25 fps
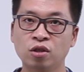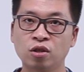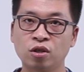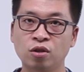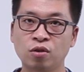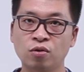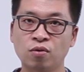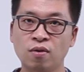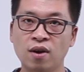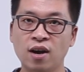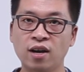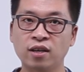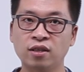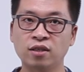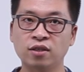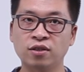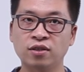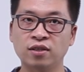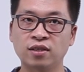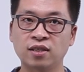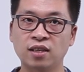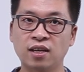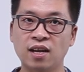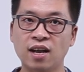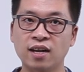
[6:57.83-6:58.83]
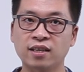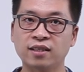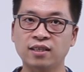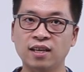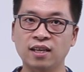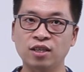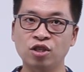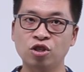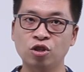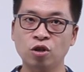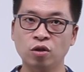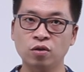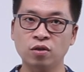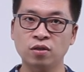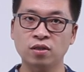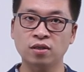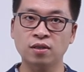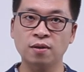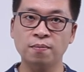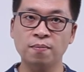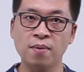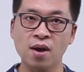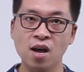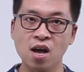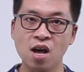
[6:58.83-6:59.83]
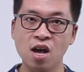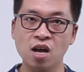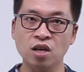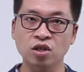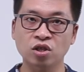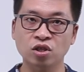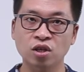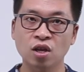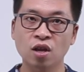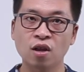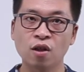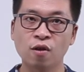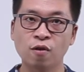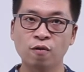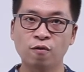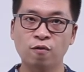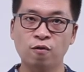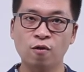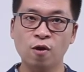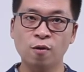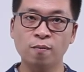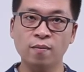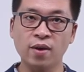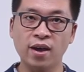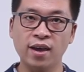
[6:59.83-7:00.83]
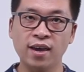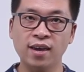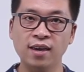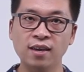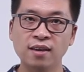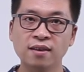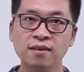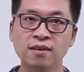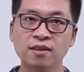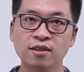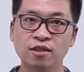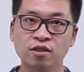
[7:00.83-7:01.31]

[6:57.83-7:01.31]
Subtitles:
Try to select a shortest path from A